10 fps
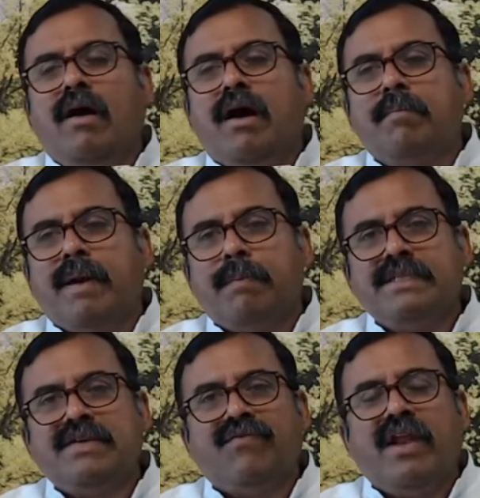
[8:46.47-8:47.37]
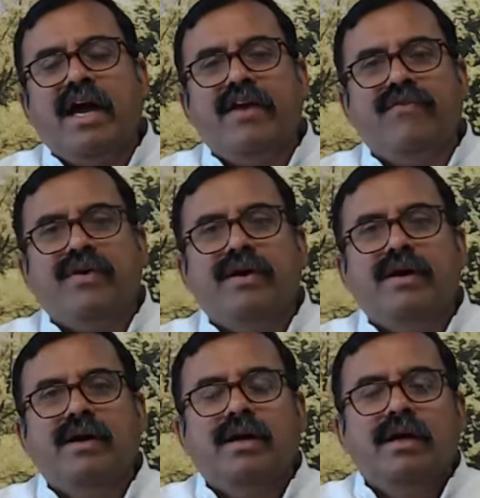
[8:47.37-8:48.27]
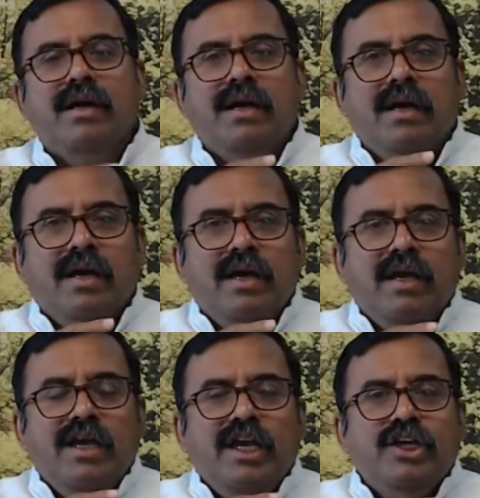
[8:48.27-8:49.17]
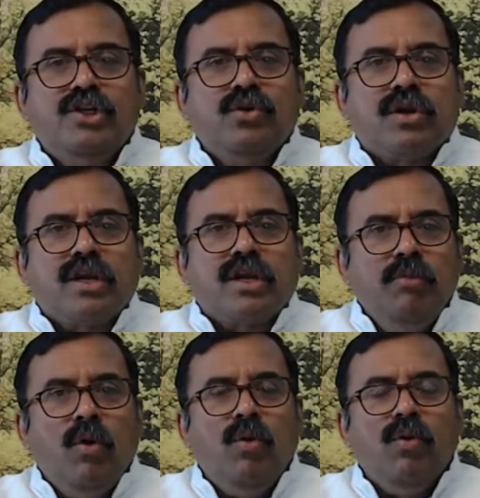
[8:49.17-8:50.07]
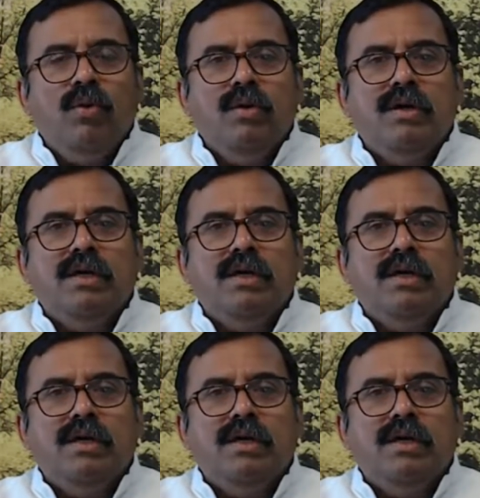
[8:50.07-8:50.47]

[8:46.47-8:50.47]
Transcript: or purpose of life is to remove